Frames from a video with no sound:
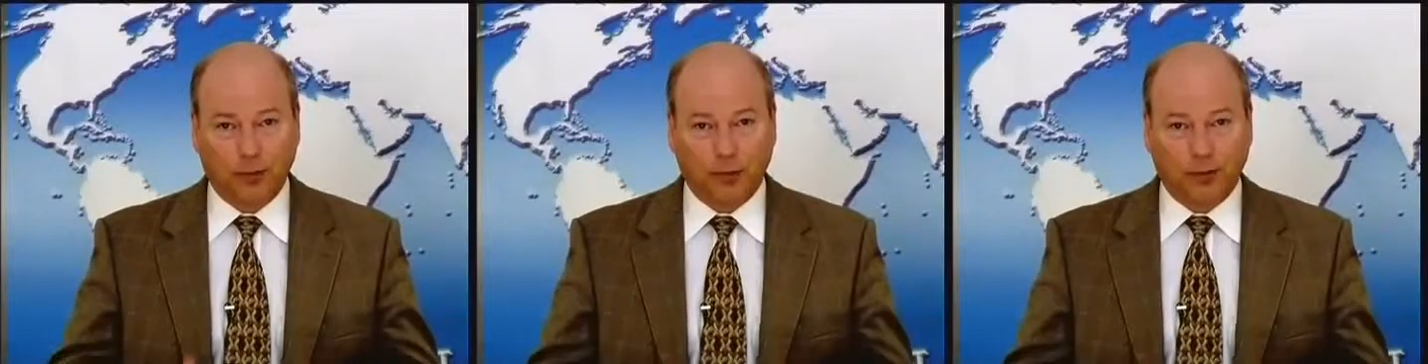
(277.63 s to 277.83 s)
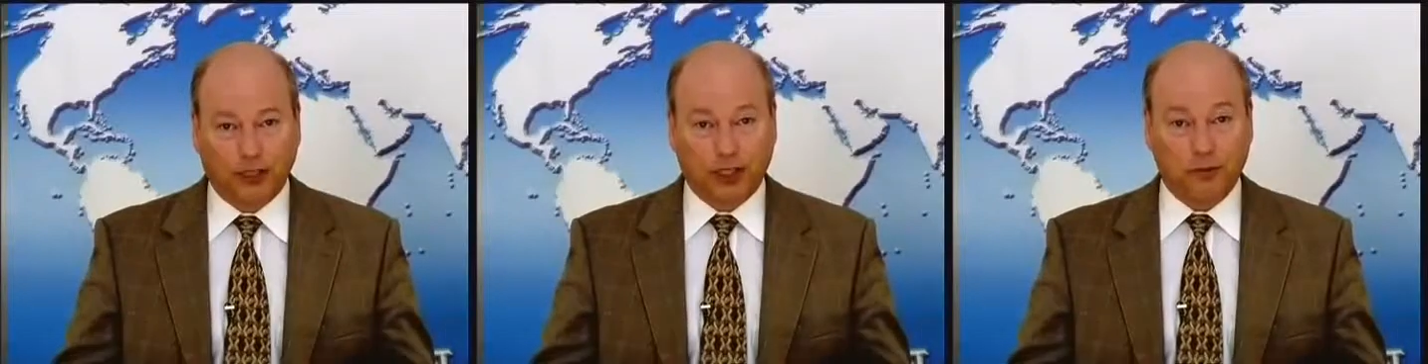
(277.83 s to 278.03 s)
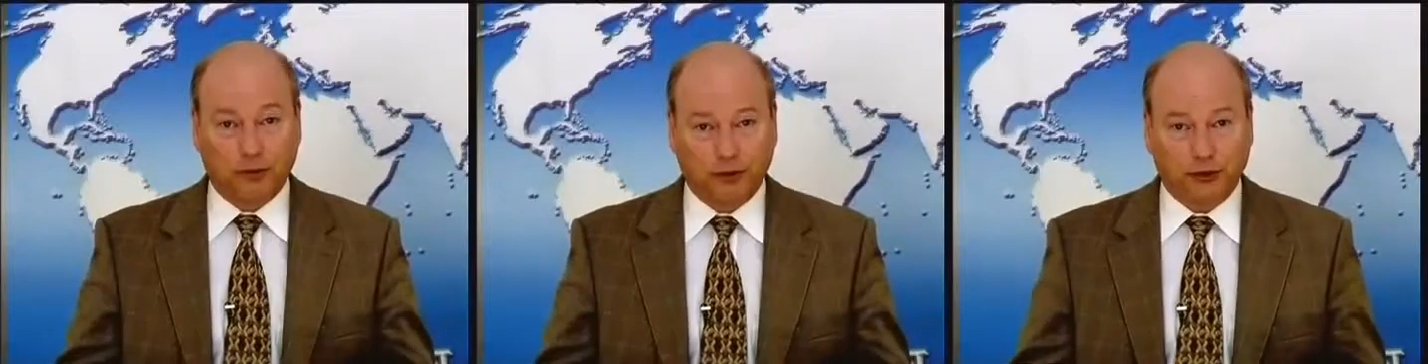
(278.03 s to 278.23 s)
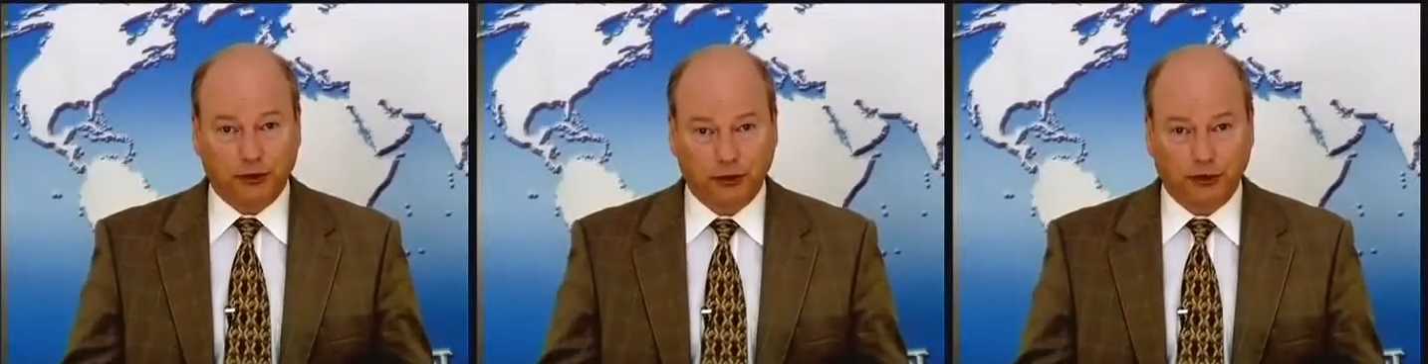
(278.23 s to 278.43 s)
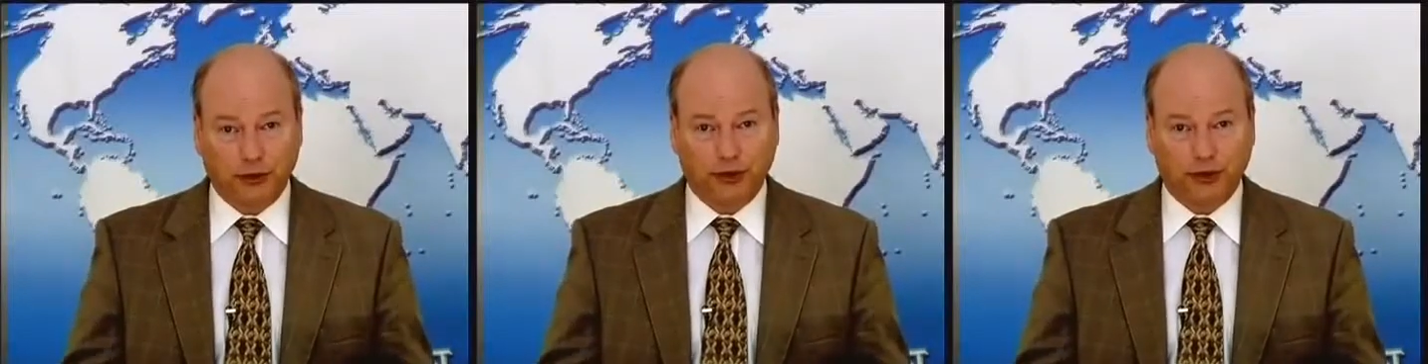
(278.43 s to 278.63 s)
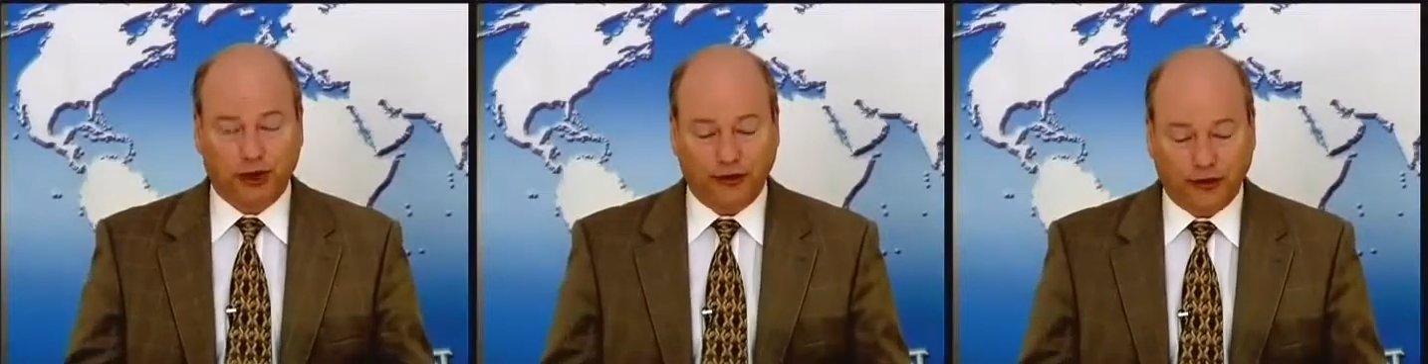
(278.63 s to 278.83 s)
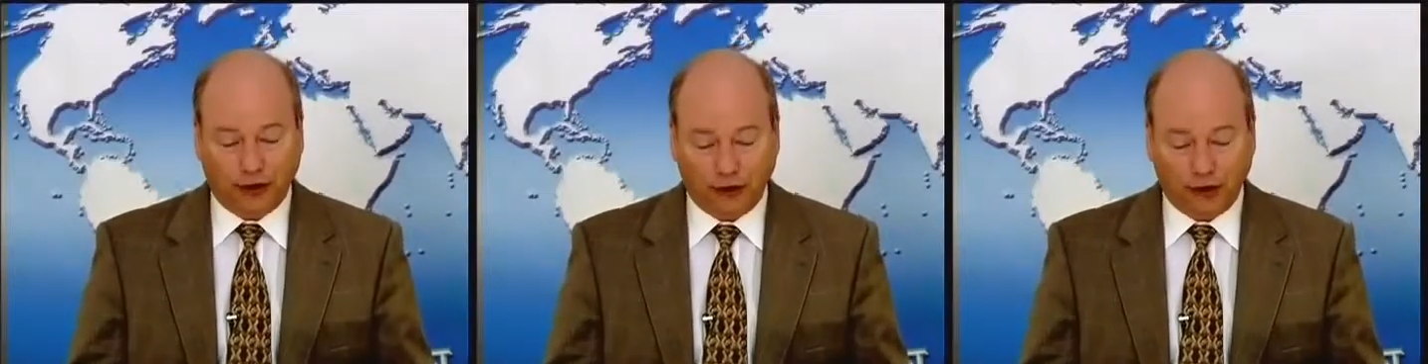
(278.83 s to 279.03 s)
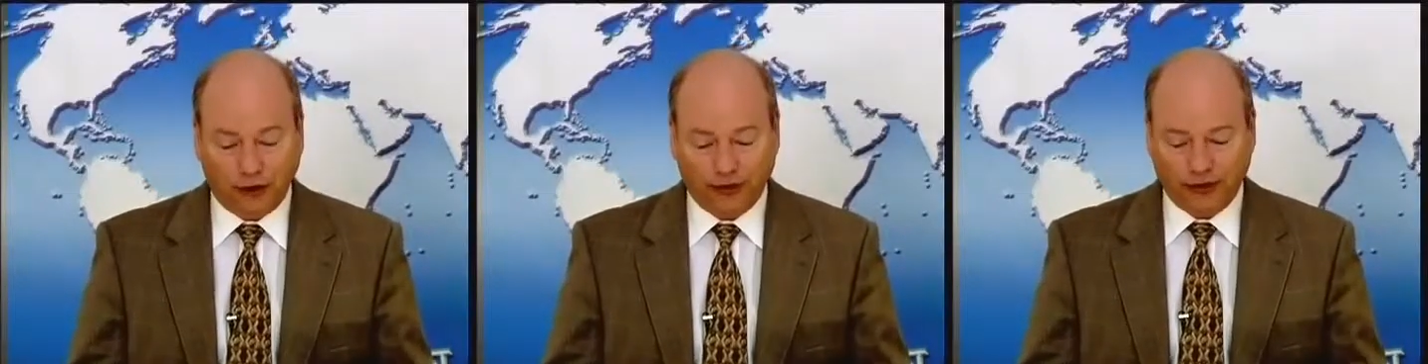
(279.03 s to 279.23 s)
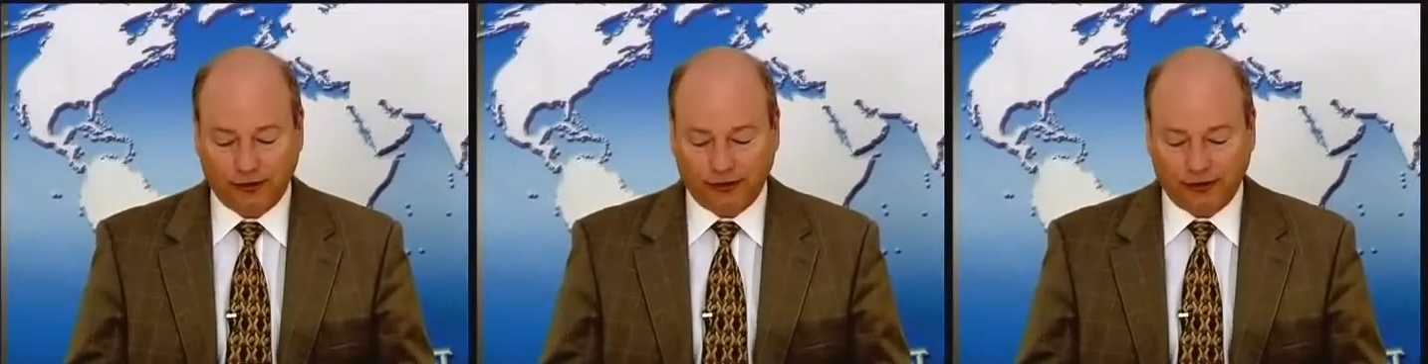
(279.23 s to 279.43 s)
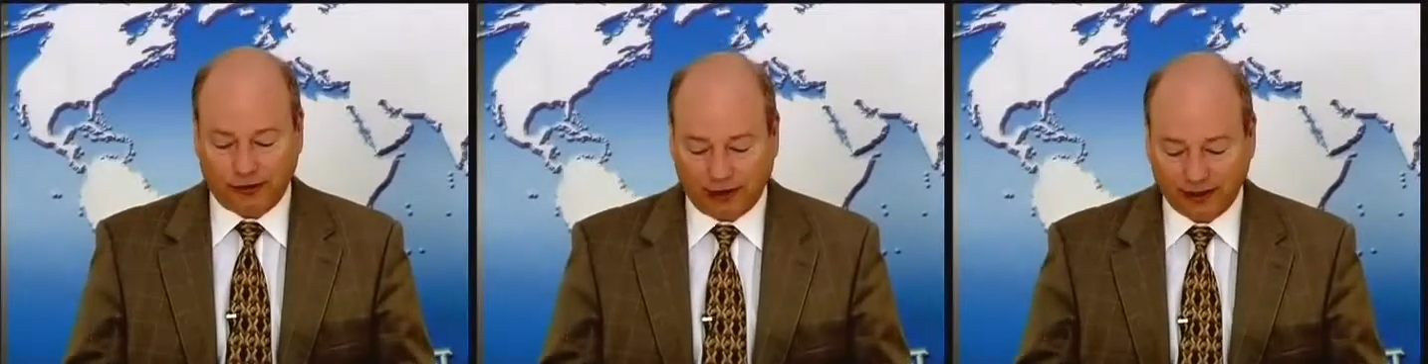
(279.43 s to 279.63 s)
bringing mature, adult,
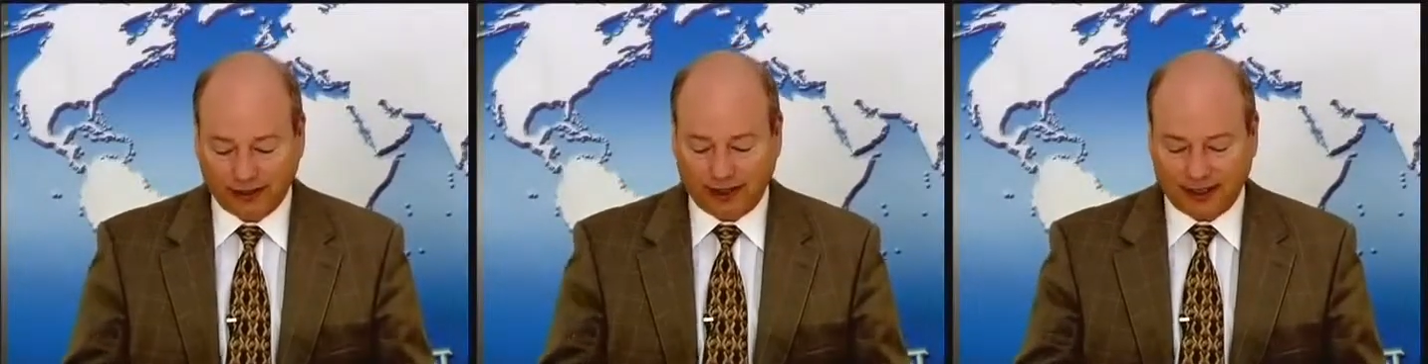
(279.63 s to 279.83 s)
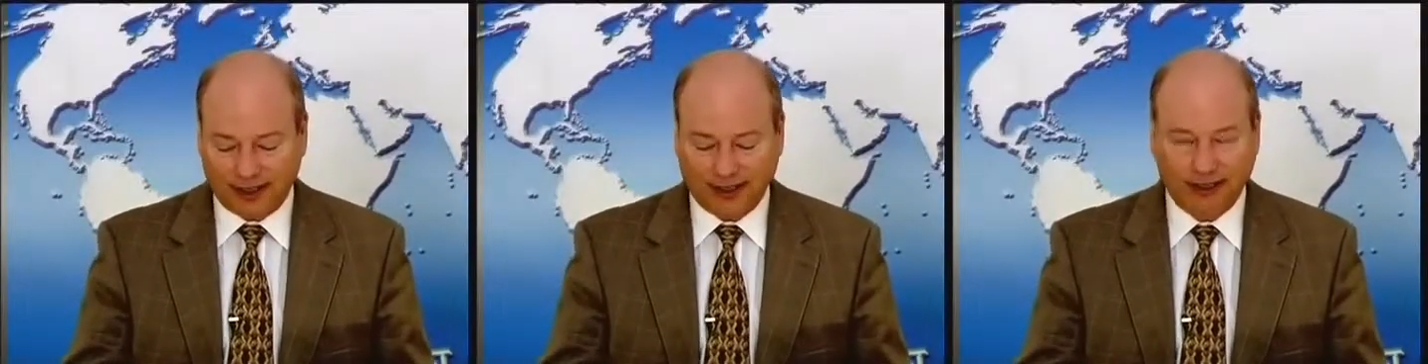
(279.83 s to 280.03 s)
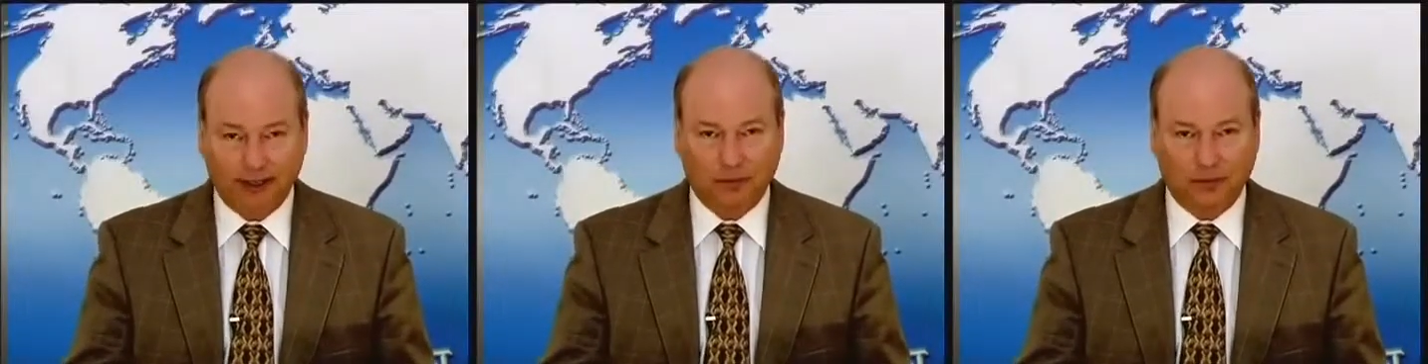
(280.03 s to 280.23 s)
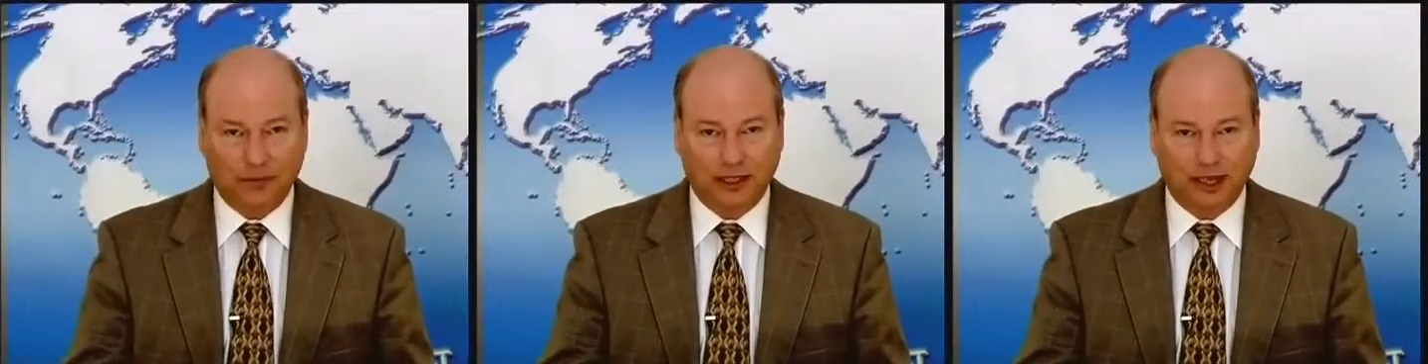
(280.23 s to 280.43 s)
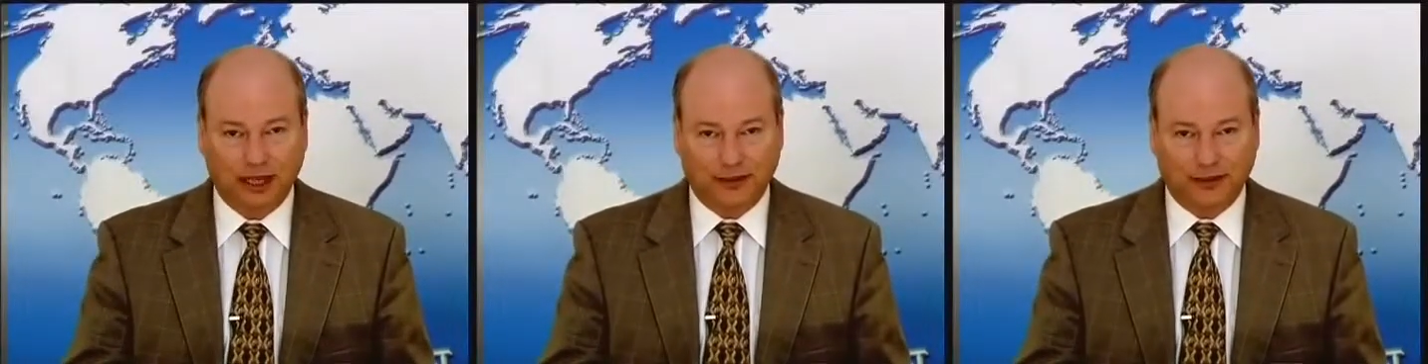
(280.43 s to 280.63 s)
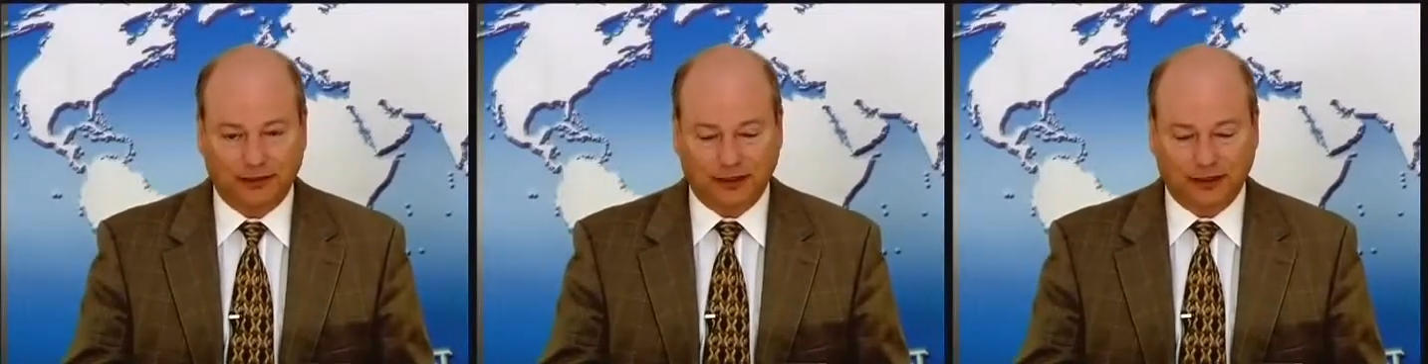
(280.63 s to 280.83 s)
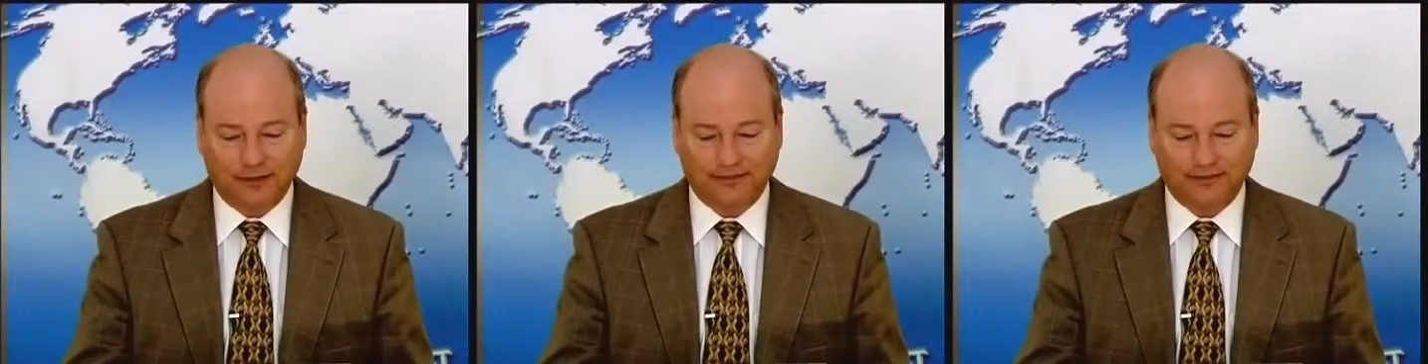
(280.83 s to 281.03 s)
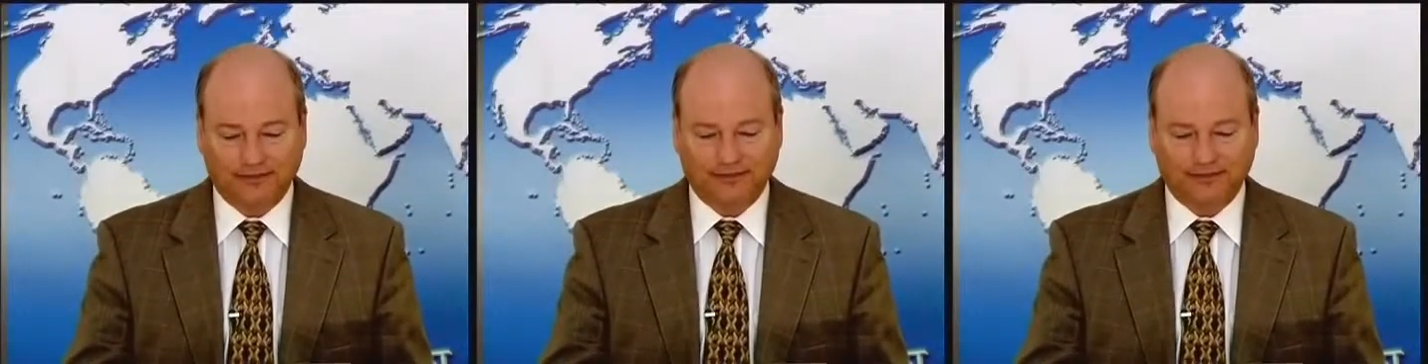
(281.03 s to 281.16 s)
far-sighted behavior.